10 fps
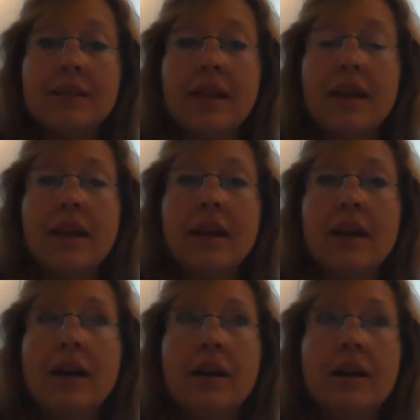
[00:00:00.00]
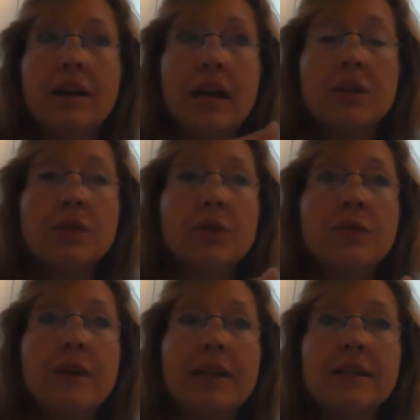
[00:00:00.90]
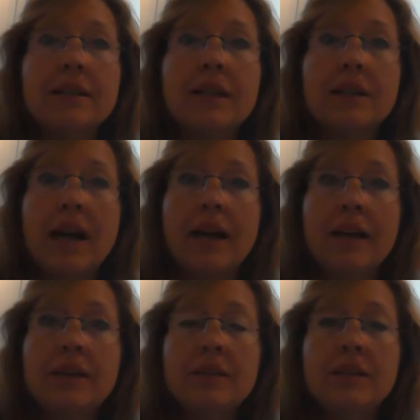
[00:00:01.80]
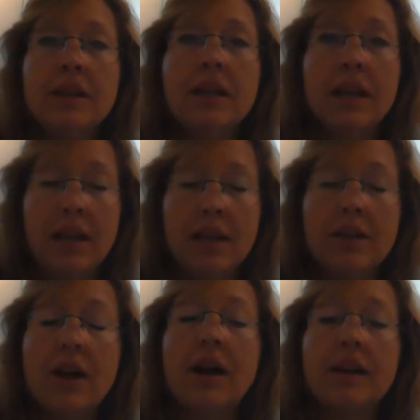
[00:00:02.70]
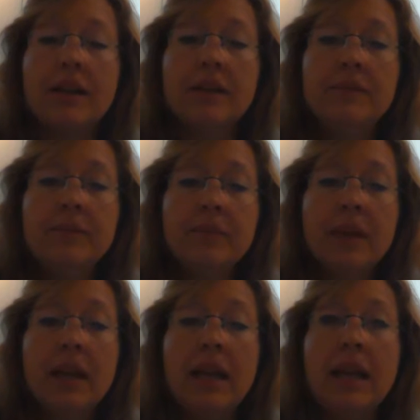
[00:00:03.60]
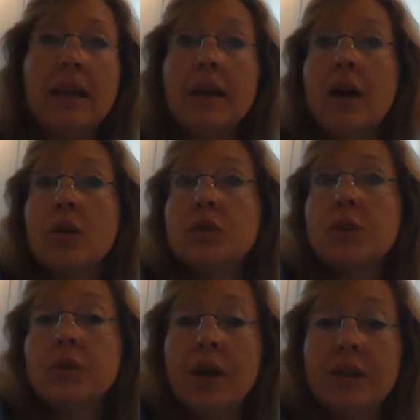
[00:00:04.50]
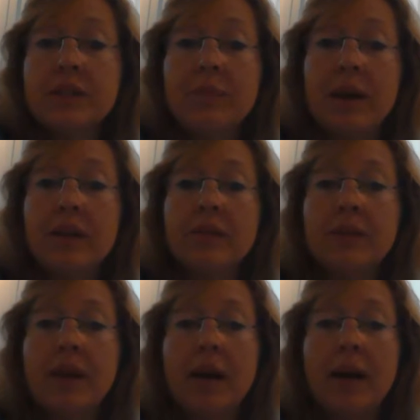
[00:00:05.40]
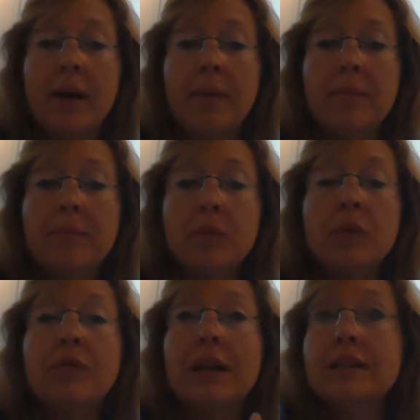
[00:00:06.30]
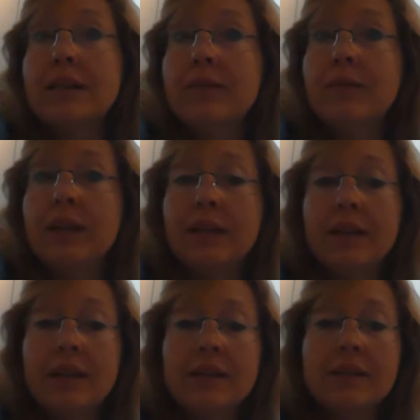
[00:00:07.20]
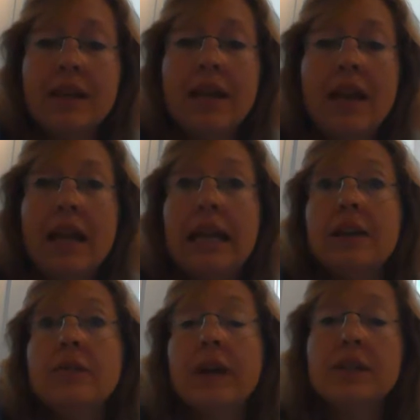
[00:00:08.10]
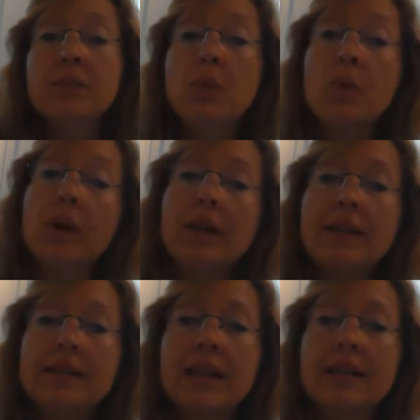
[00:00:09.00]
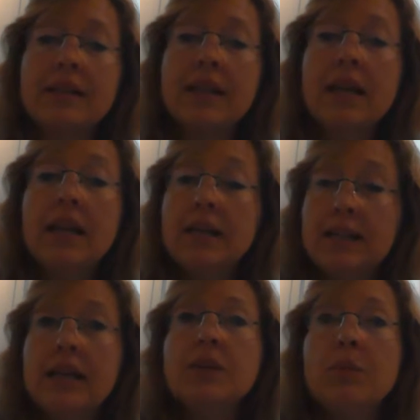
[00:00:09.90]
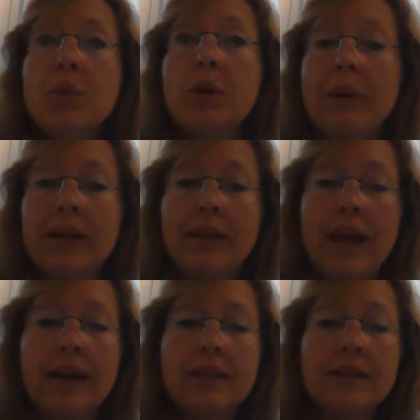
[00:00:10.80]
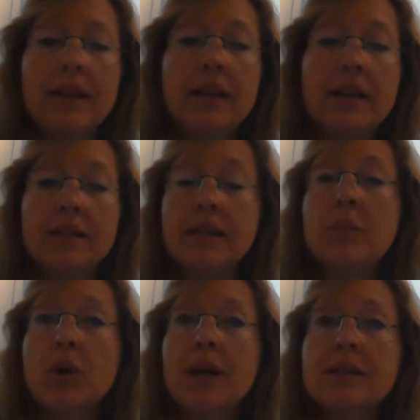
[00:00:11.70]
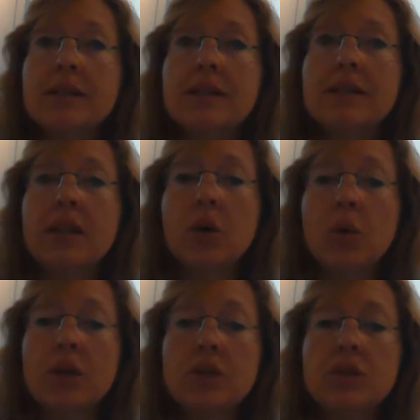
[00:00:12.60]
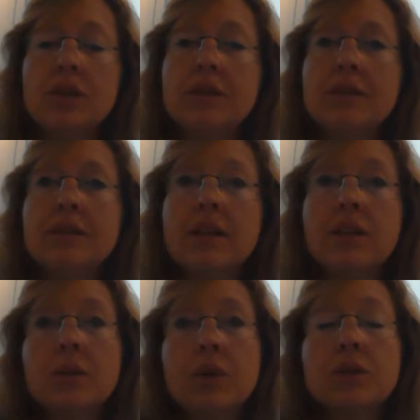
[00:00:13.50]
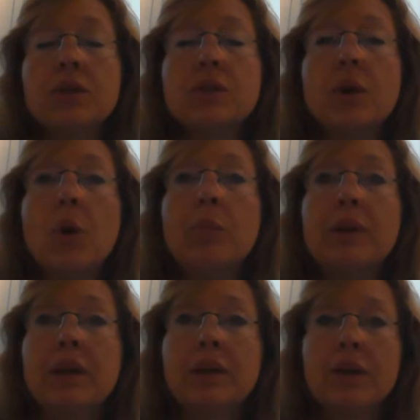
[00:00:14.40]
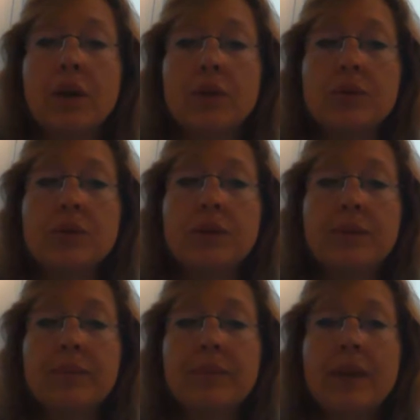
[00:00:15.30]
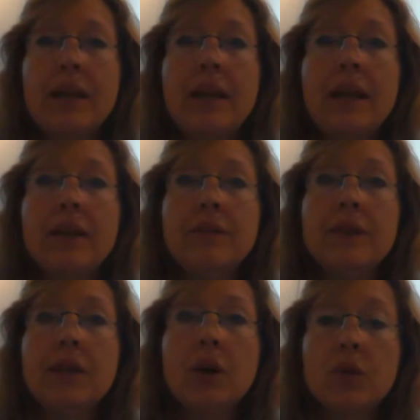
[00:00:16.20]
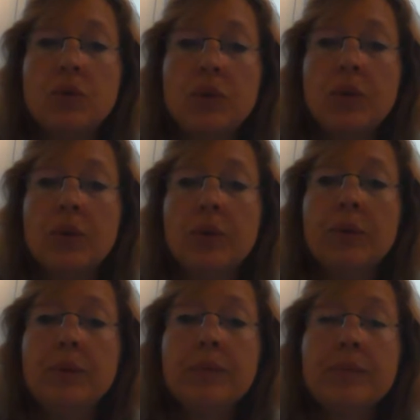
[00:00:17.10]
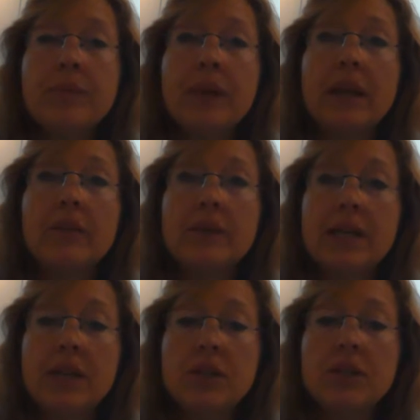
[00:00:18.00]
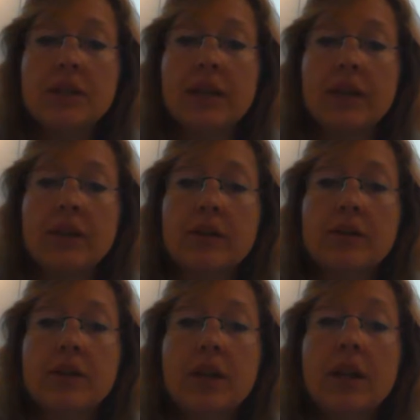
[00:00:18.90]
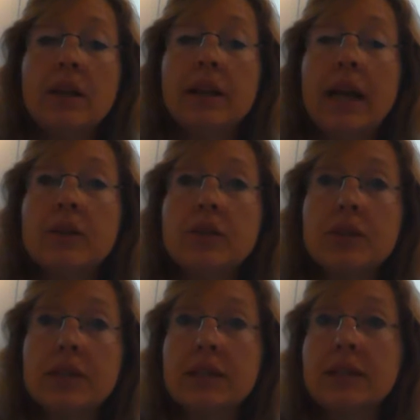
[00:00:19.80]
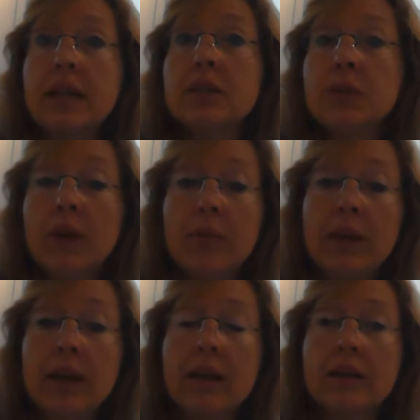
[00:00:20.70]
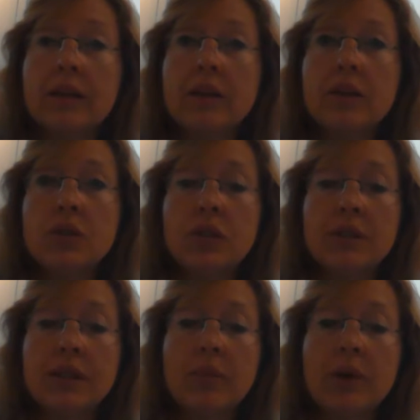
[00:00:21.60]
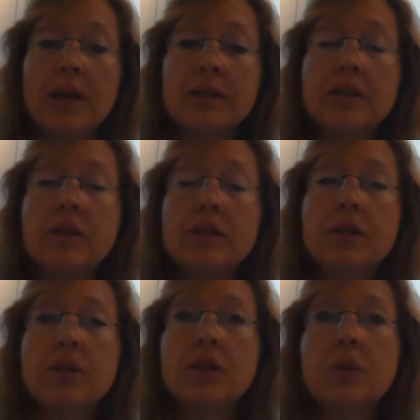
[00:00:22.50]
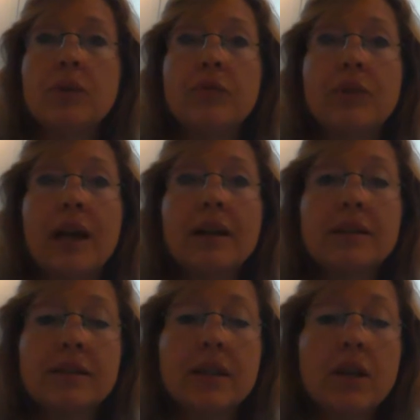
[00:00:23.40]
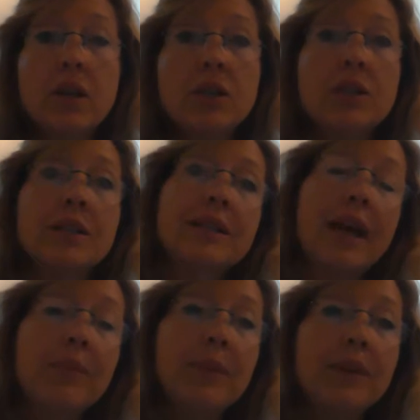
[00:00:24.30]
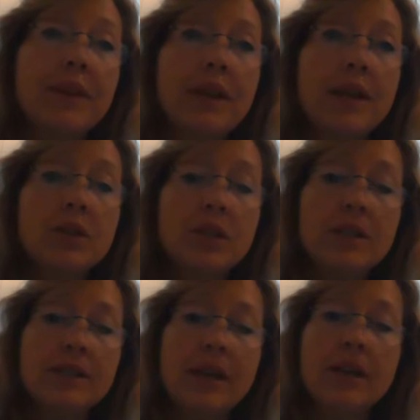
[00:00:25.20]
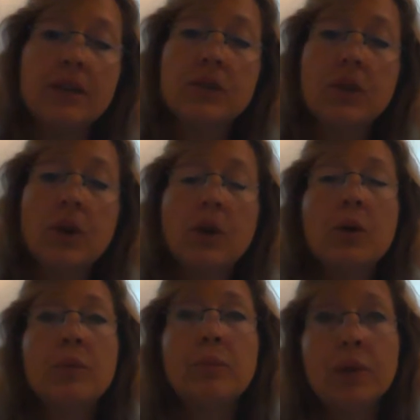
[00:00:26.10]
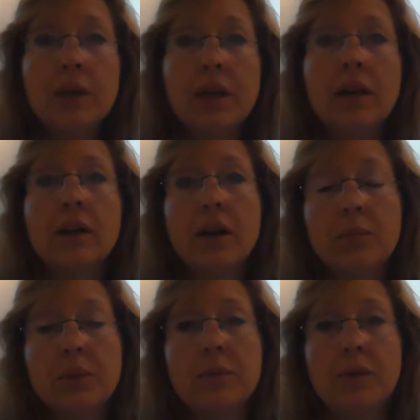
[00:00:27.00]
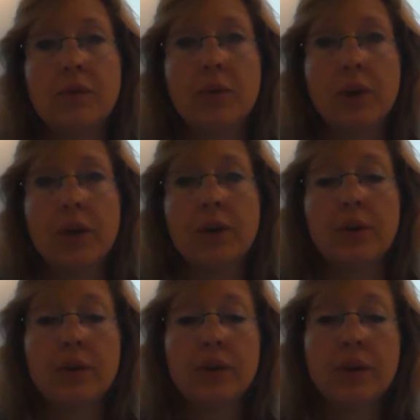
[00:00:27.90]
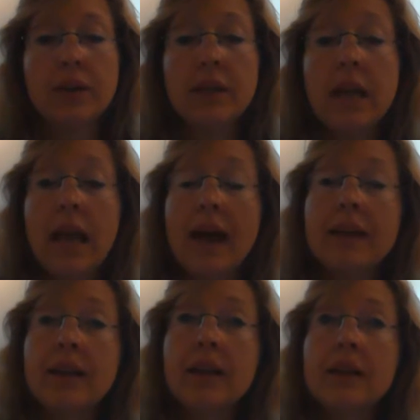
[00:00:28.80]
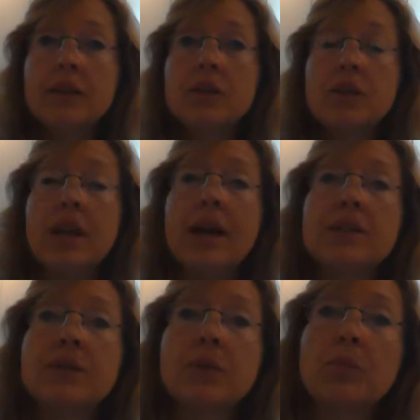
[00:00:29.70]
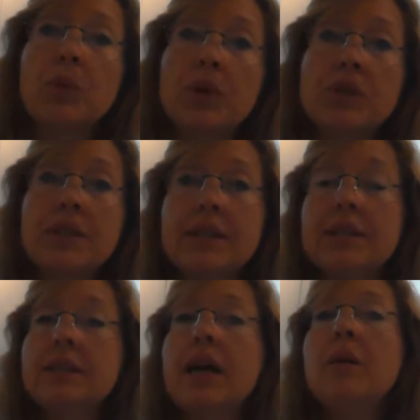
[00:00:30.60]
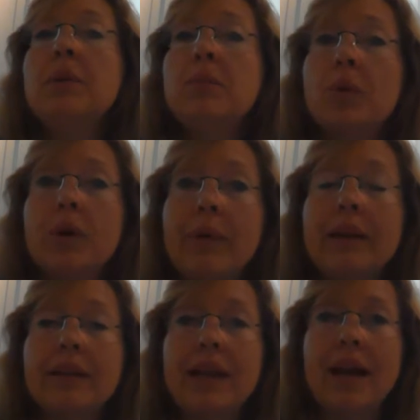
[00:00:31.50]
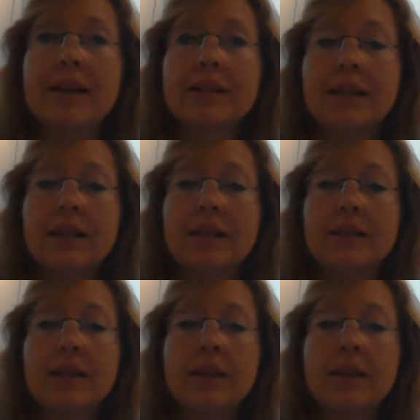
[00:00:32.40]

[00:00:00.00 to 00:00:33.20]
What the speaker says: The counselor faced the client, he nodded. He also talks about reflecting feelings. He invites more. He says, say some more about that. He summarizes, he questions, and the questions are open and closed. In video two, invitation skills, the counselor says, thanks for coming in. She summarizes, she reflects, she has empathy. She says, pretty uncomfortable for you. And then she asks for more. She says, tell me more about the accident.